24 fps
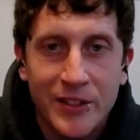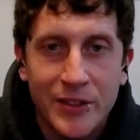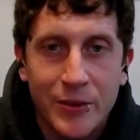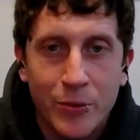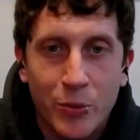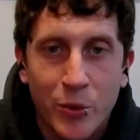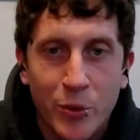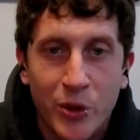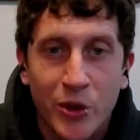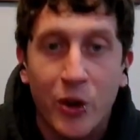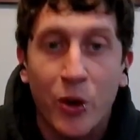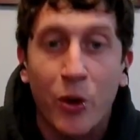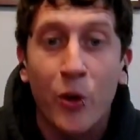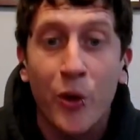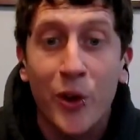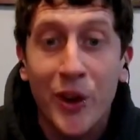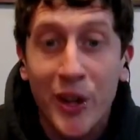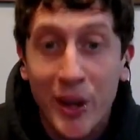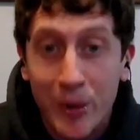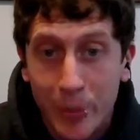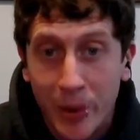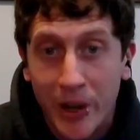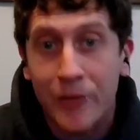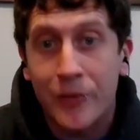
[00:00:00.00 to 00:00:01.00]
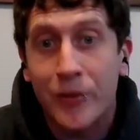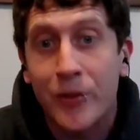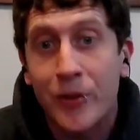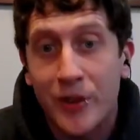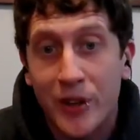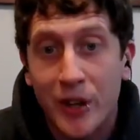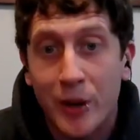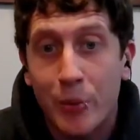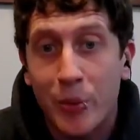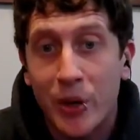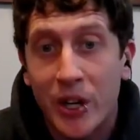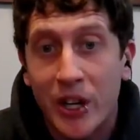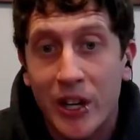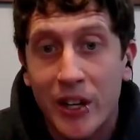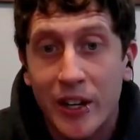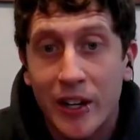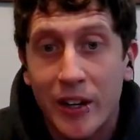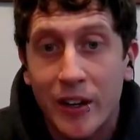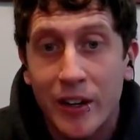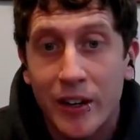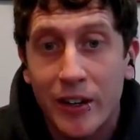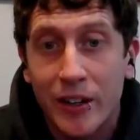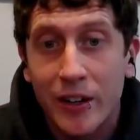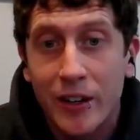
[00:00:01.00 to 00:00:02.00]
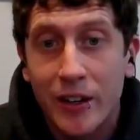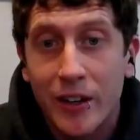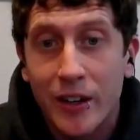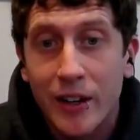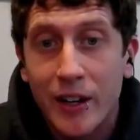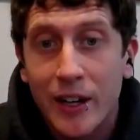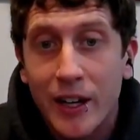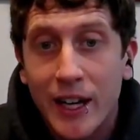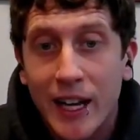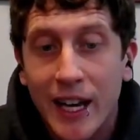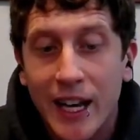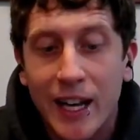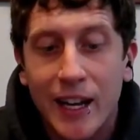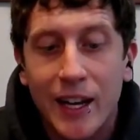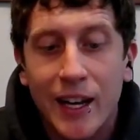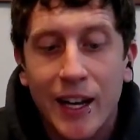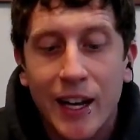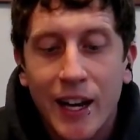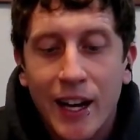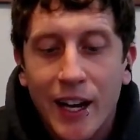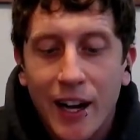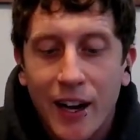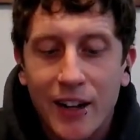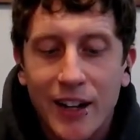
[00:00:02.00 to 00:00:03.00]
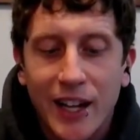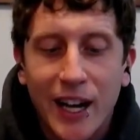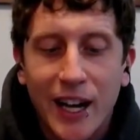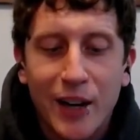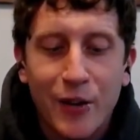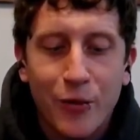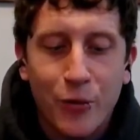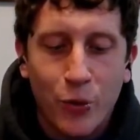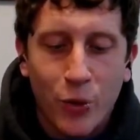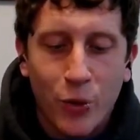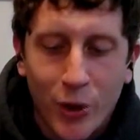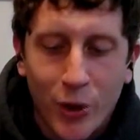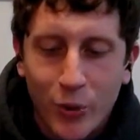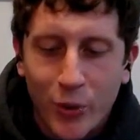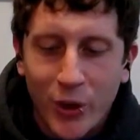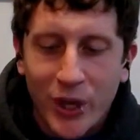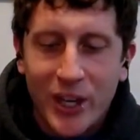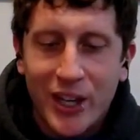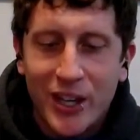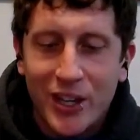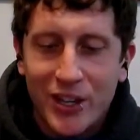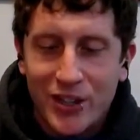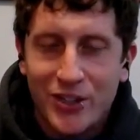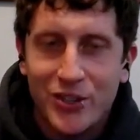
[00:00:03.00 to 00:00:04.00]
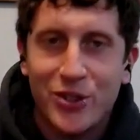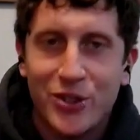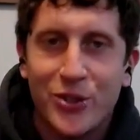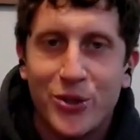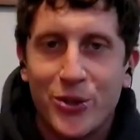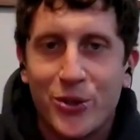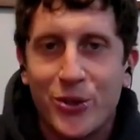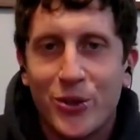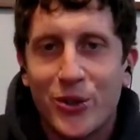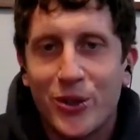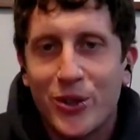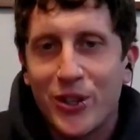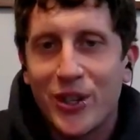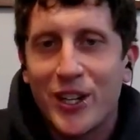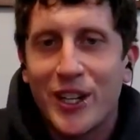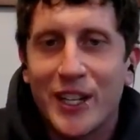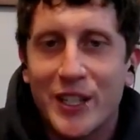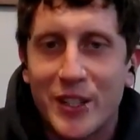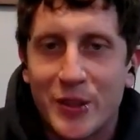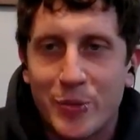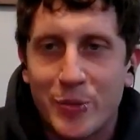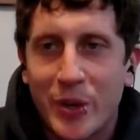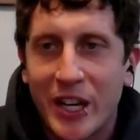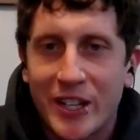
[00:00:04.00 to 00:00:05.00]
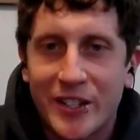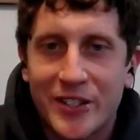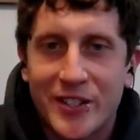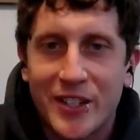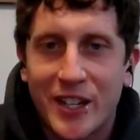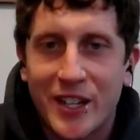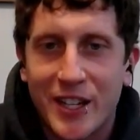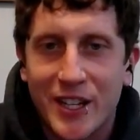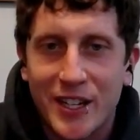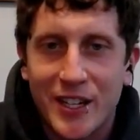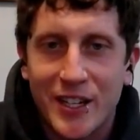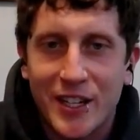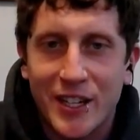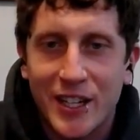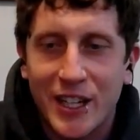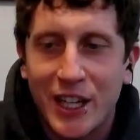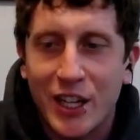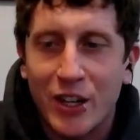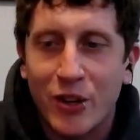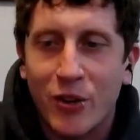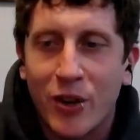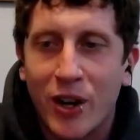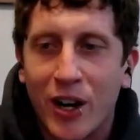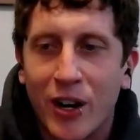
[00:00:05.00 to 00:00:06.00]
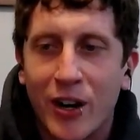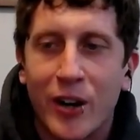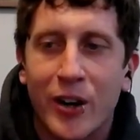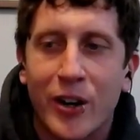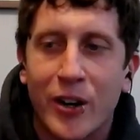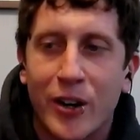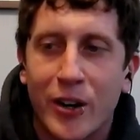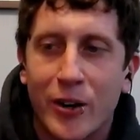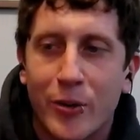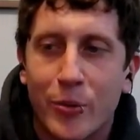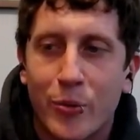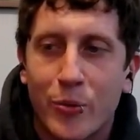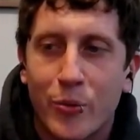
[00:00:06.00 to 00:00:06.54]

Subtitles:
we're the only pet food company there. And a lot of we can do is based on, you know, our